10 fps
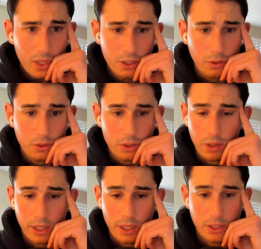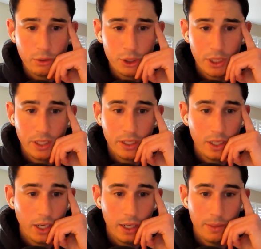so so it's
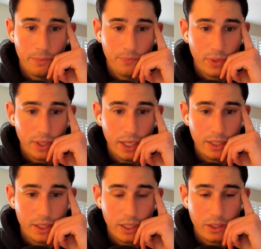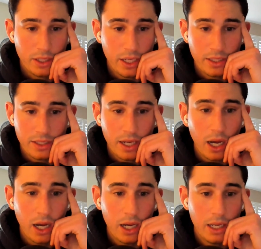sushi um, it's it's it's
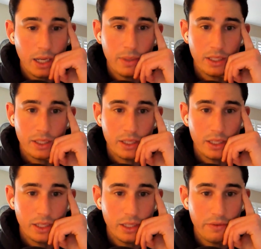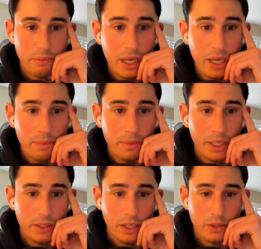time it's it's even mim
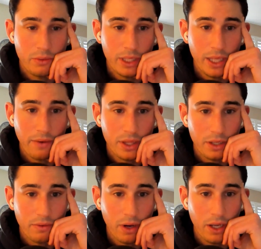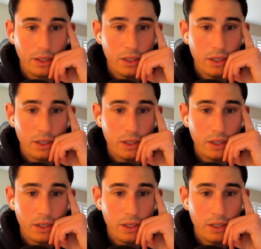it's it's really everything right